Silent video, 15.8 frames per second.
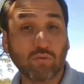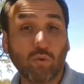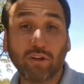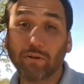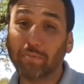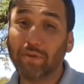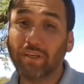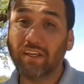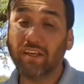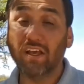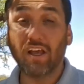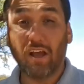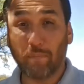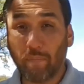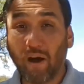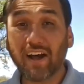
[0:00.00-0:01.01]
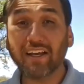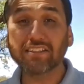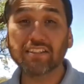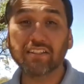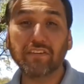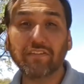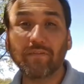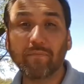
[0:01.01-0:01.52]
whether it be a
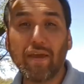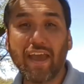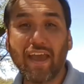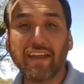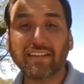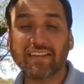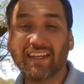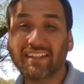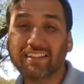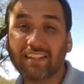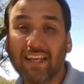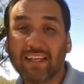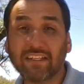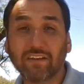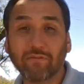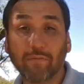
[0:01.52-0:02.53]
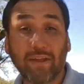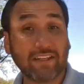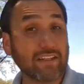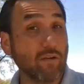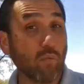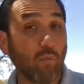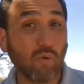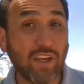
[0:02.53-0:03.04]
positive impact and a negative impact.
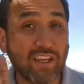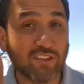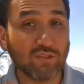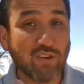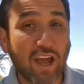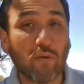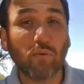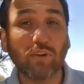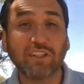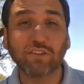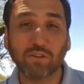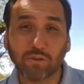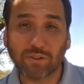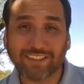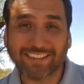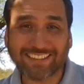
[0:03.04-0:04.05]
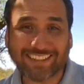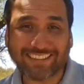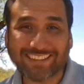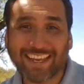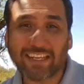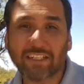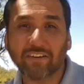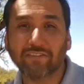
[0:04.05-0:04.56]
And we do not want to do anything
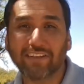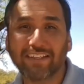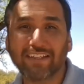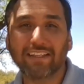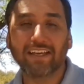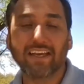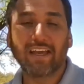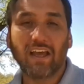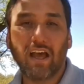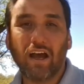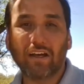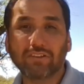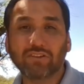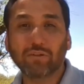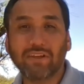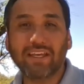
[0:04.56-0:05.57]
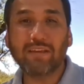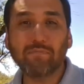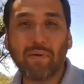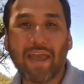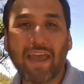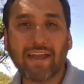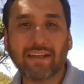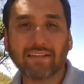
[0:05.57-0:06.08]
negatively uh, to
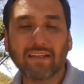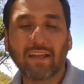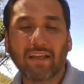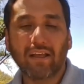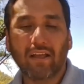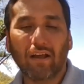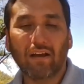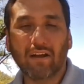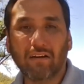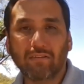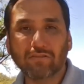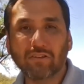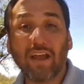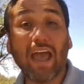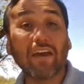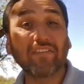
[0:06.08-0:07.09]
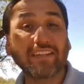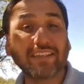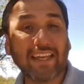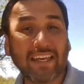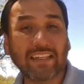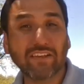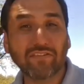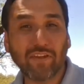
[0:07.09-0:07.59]
impact uh, to have a
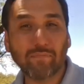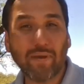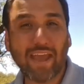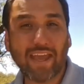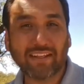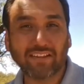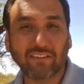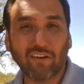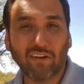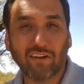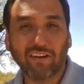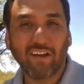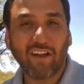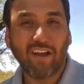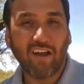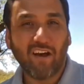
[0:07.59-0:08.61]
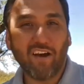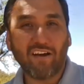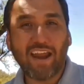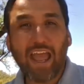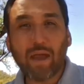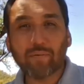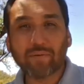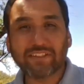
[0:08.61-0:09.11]
negative impact on our our
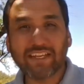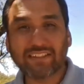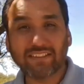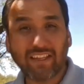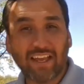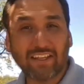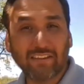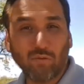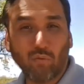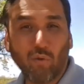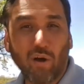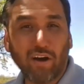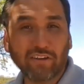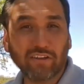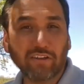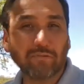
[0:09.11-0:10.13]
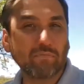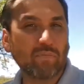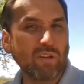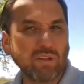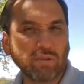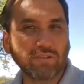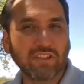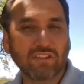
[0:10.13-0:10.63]
habitats like the water and
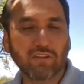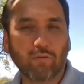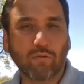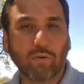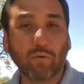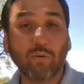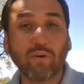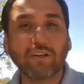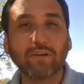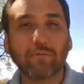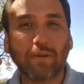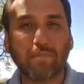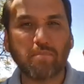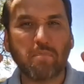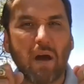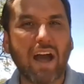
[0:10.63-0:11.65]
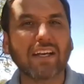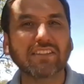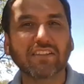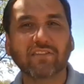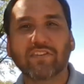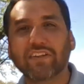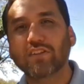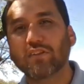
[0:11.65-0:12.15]
pollutant and so forth. We want to be
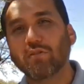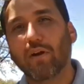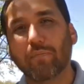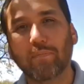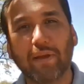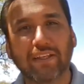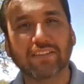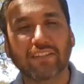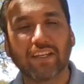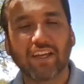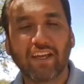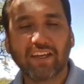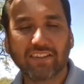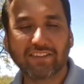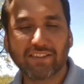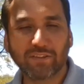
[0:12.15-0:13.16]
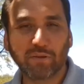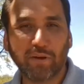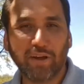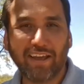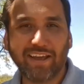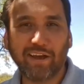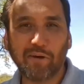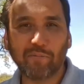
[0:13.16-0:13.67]
positive and do our best to
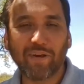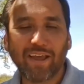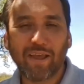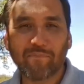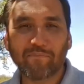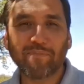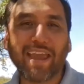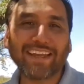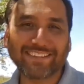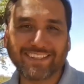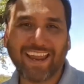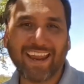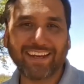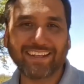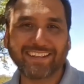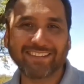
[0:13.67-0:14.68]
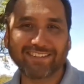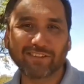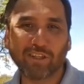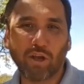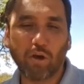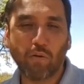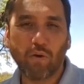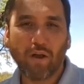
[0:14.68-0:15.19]
uh, help maintain it.
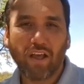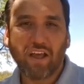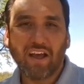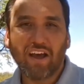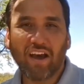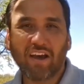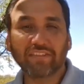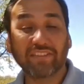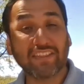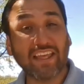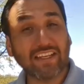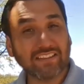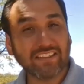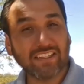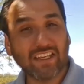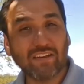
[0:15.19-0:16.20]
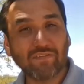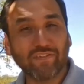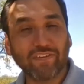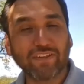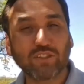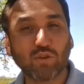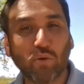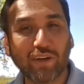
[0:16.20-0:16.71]
So uh, thanks again
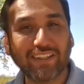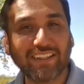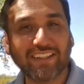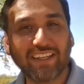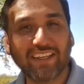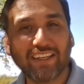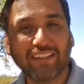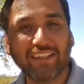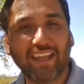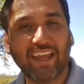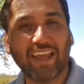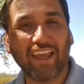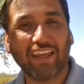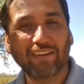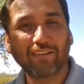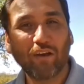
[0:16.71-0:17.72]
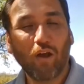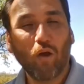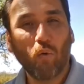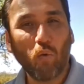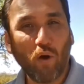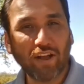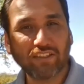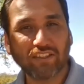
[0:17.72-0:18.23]
for joining in and
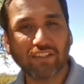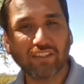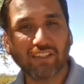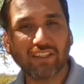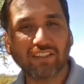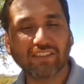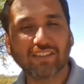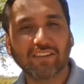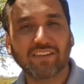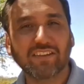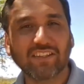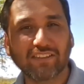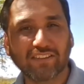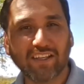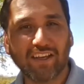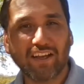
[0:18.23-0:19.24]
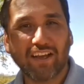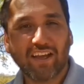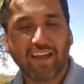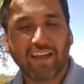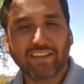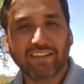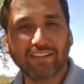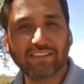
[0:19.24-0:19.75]
watching this this uh,
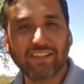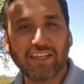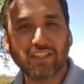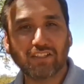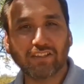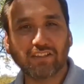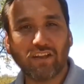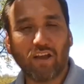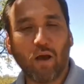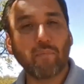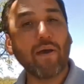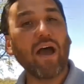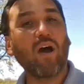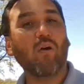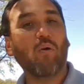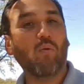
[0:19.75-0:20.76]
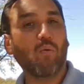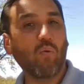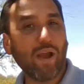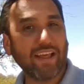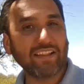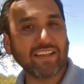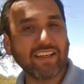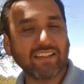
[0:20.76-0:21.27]
this session about
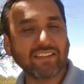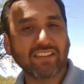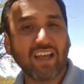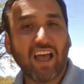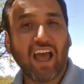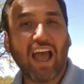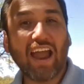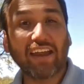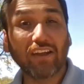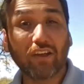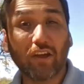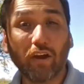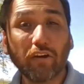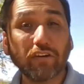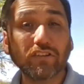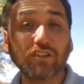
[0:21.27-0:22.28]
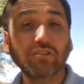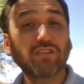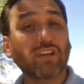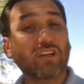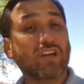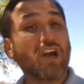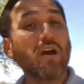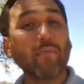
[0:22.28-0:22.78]
wetlands. I encourage you to
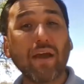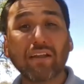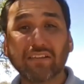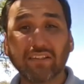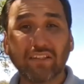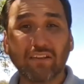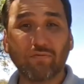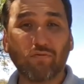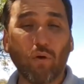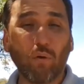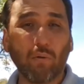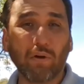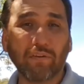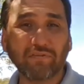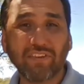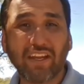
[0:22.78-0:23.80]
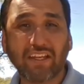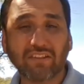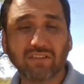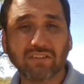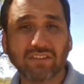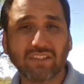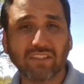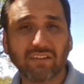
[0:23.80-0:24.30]
come out to the Fort Worth
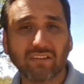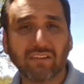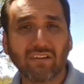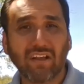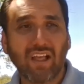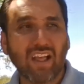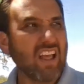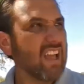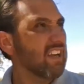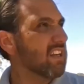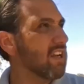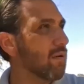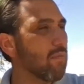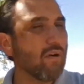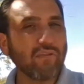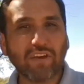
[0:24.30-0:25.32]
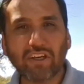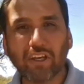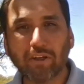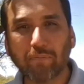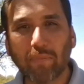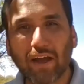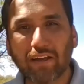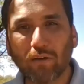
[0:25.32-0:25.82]
Nature Center. Come over
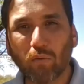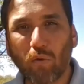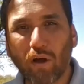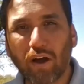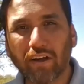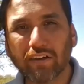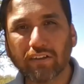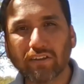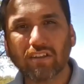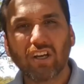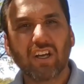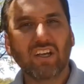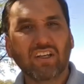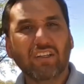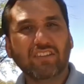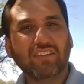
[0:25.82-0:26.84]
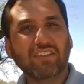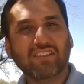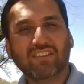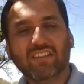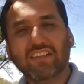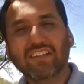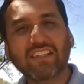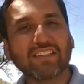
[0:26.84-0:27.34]
here by the water
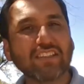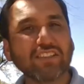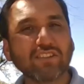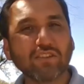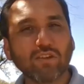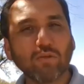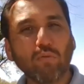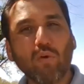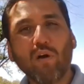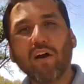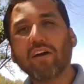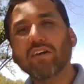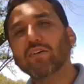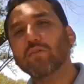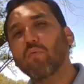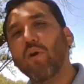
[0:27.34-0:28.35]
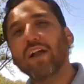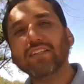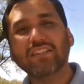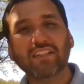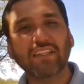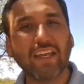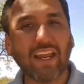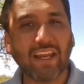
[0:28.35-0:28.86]
just listen to the water, watch
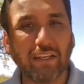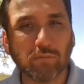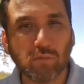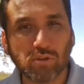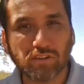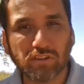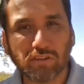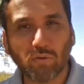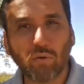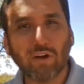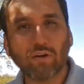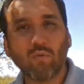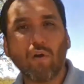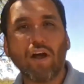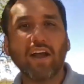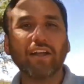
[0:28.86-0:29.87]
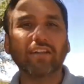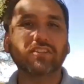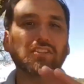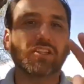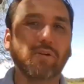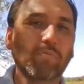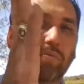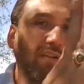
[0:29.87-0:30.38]
the animals in the water, watch
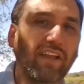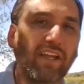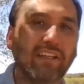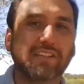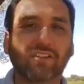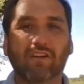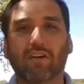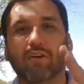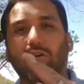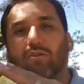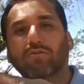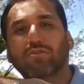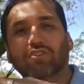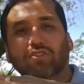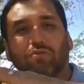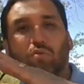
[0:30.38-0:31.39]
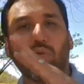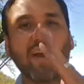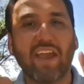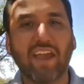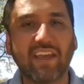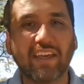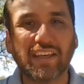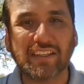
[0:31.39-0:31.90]
the plants go
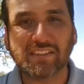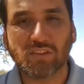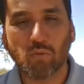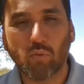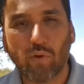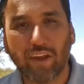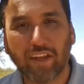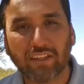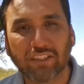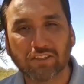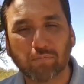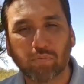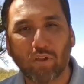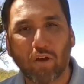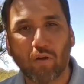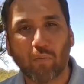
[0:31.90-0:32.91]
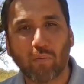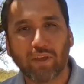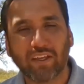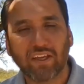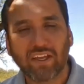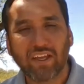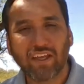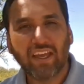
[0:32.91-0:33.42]
swaying as the wind is blowing.